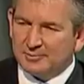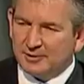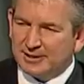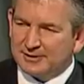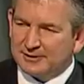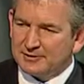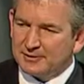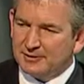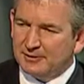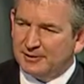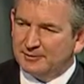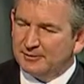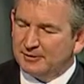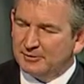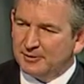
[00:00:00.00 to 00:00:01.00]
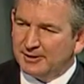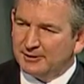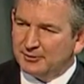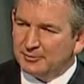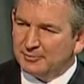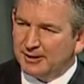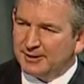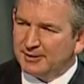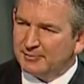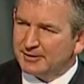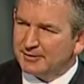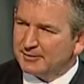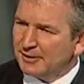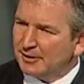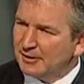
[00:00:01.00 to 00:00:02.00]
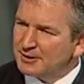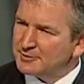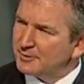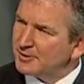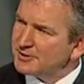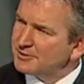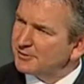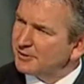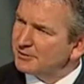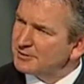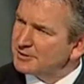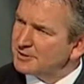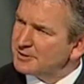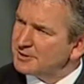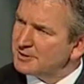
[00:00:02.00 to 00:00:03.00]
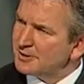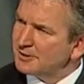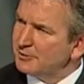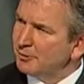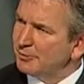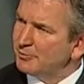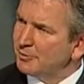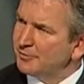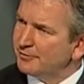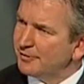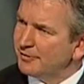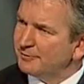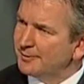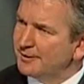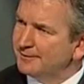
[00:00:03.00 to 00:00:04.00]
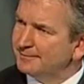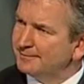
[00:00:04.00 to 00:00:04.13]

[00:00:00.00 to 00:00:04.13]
Park in time, who made good money, but the highest price you've got is in Sydney, 1.5 million?